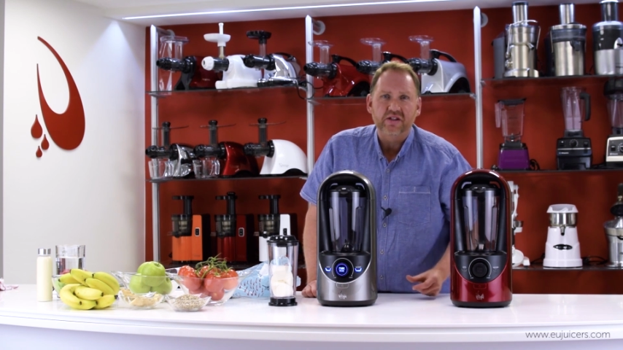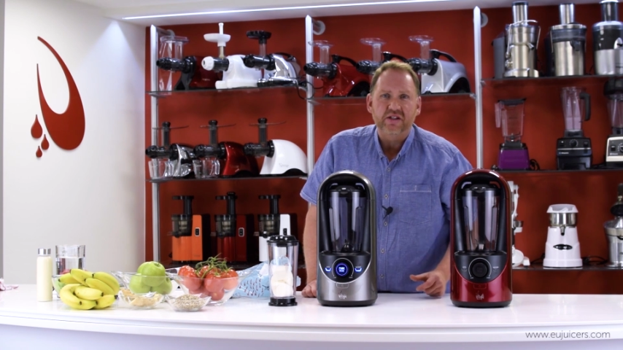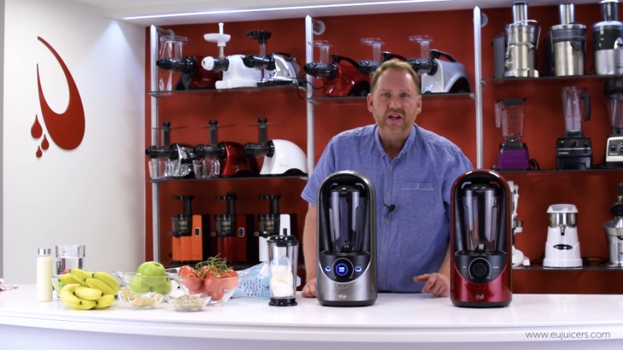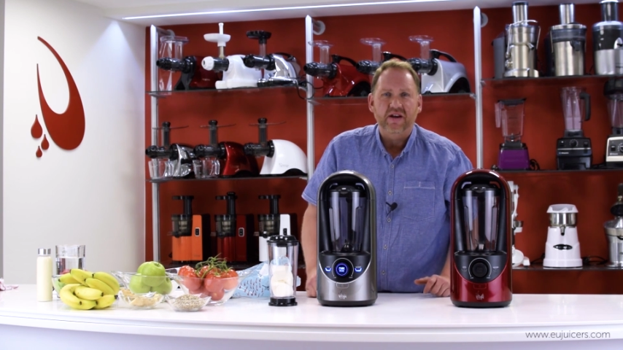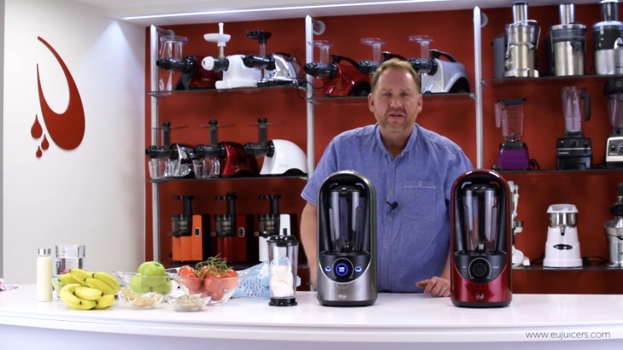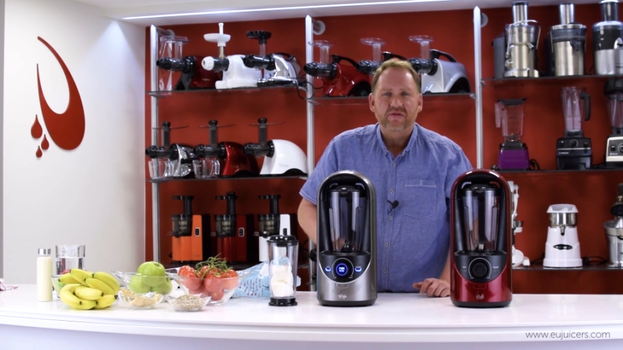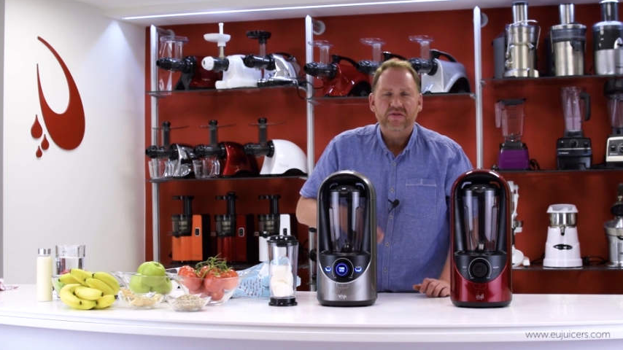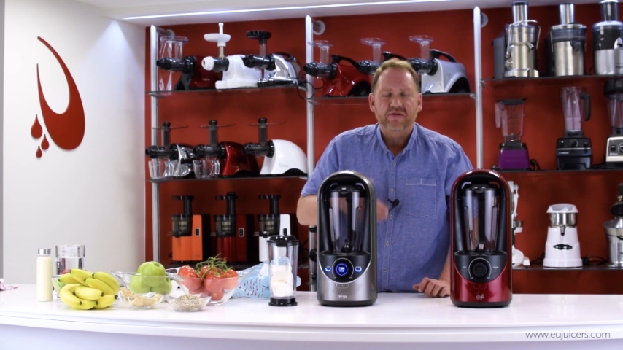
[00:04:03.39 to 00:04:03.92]
to
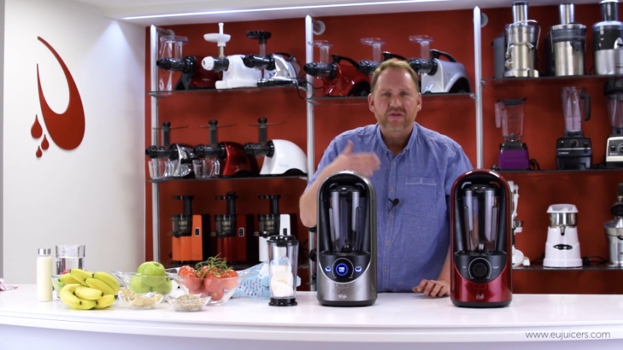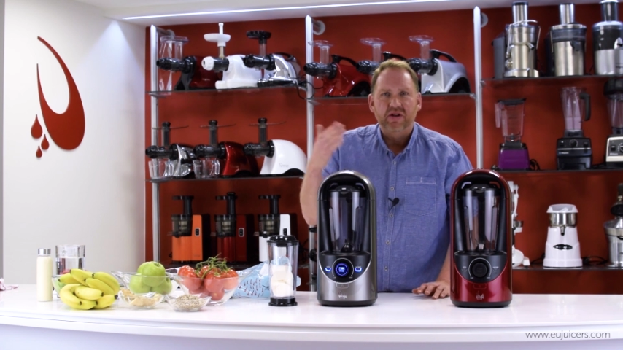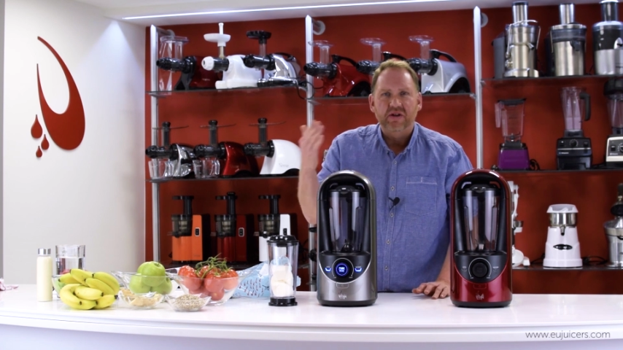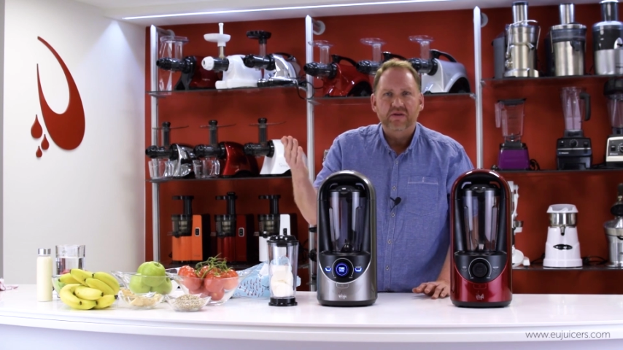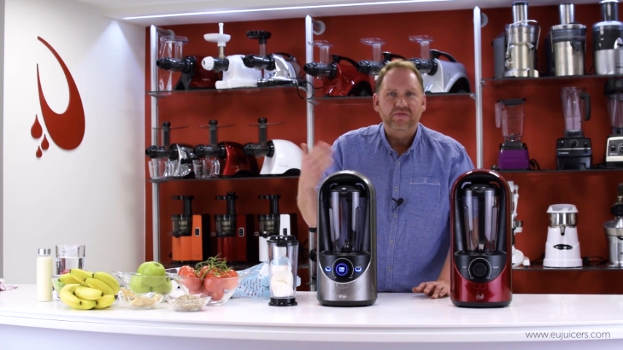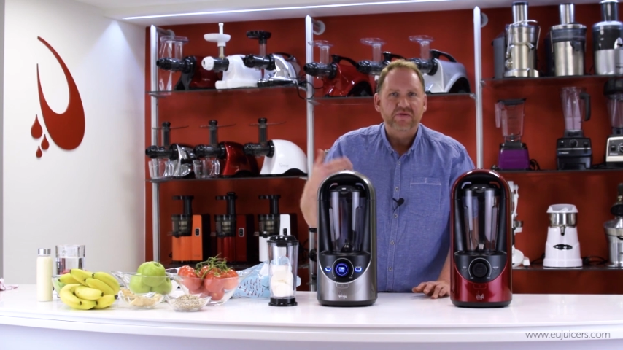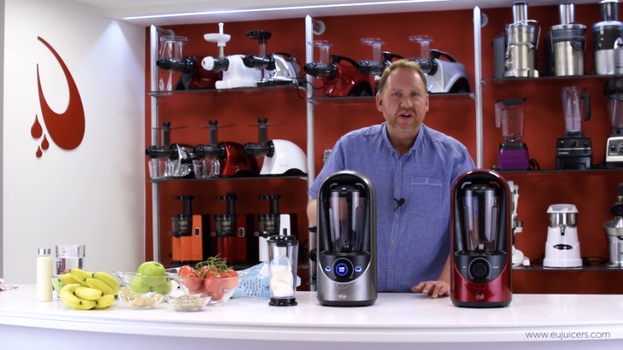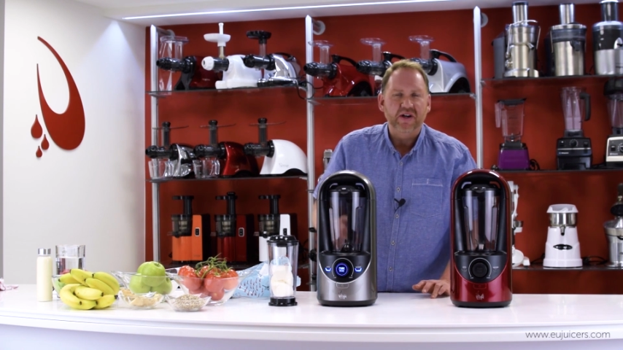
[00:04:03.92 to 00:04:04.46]
have
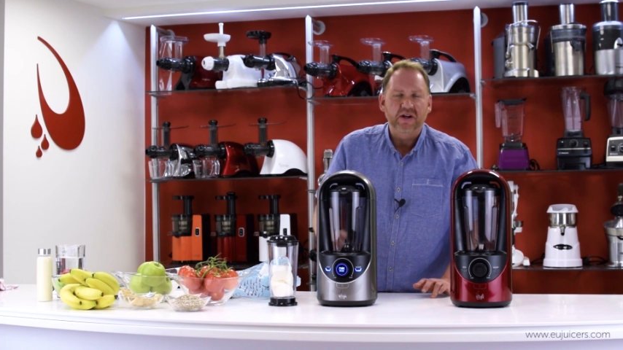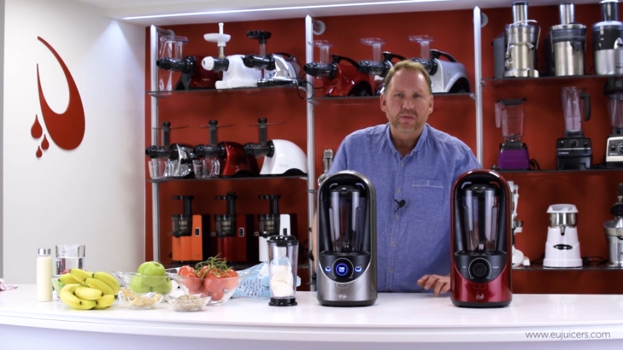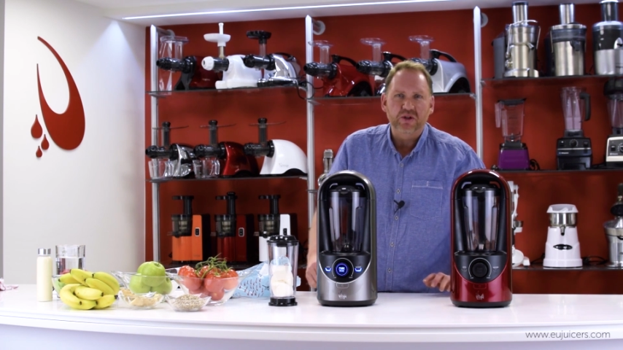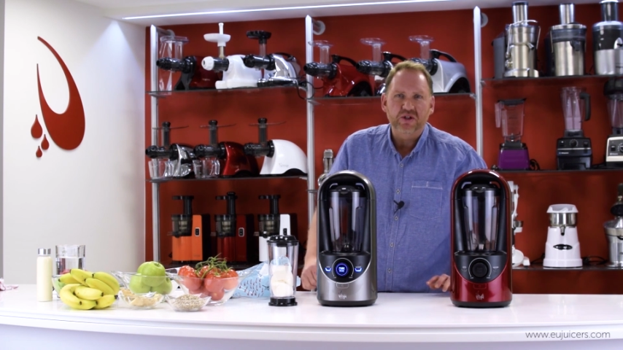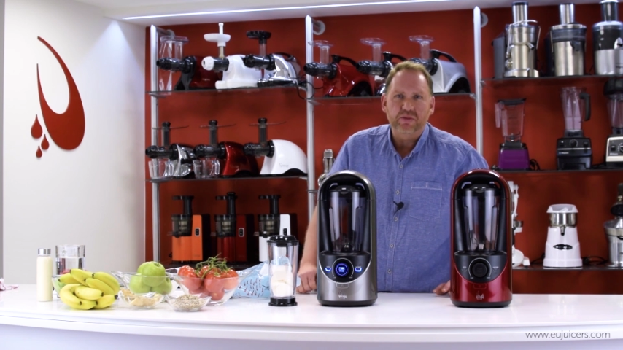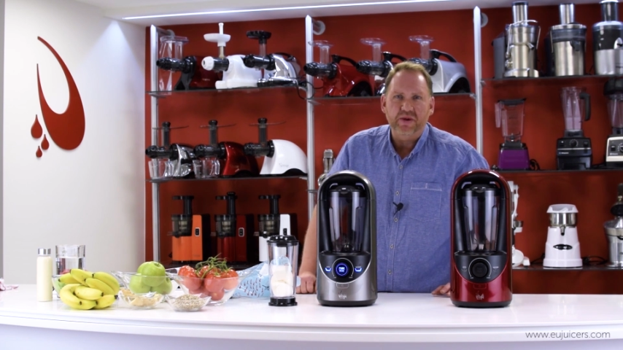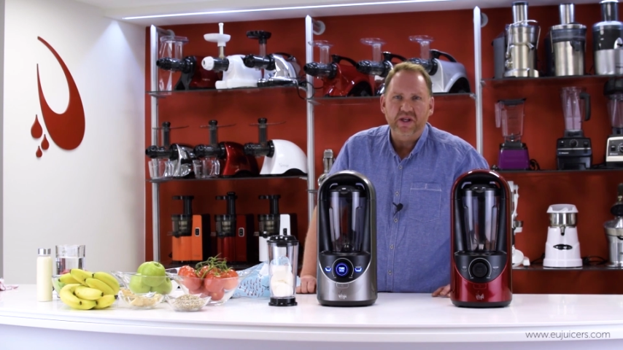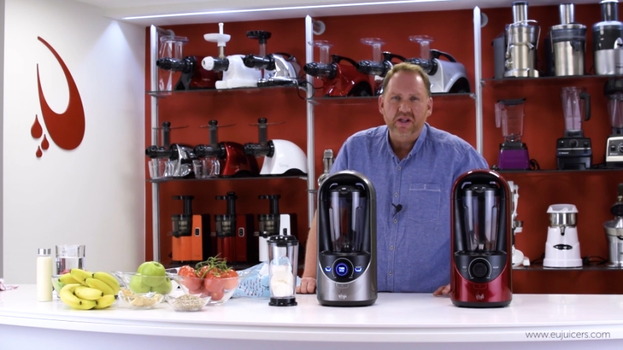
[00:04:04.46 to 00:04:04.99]
variable
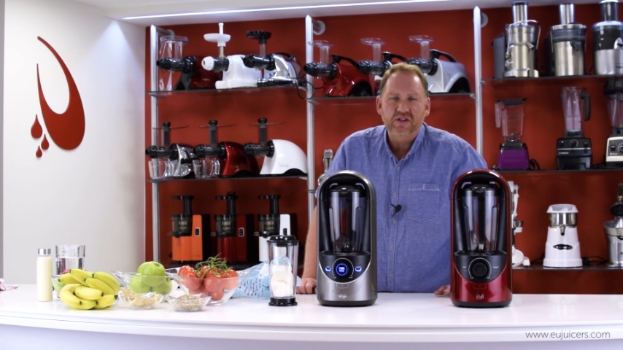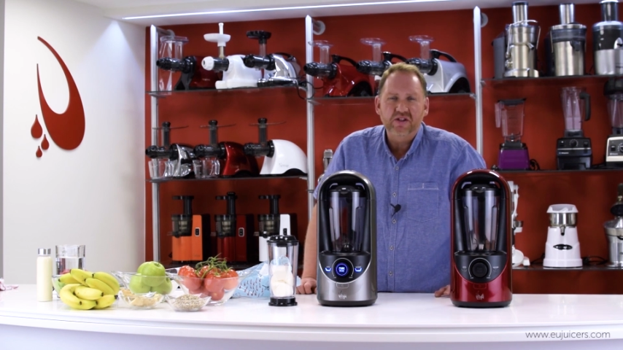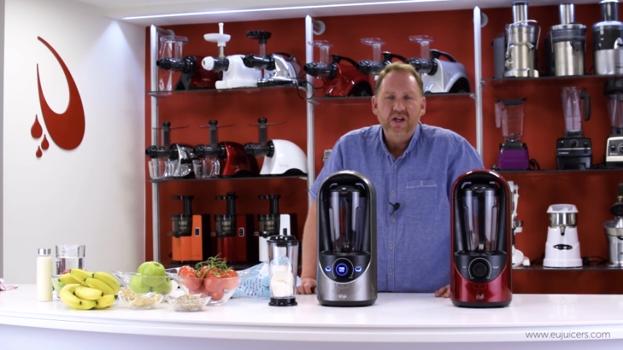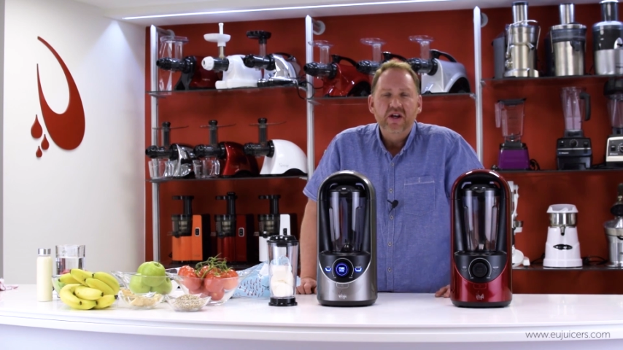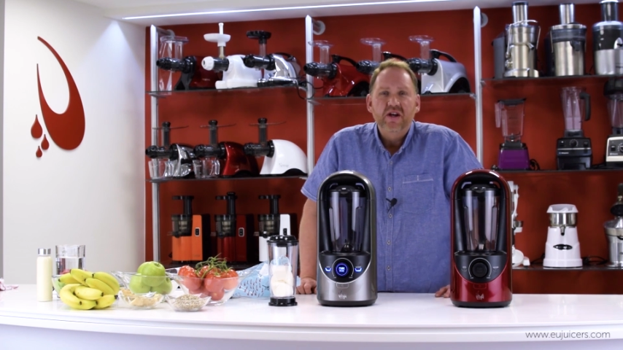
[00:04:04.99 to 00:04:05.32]
speeds.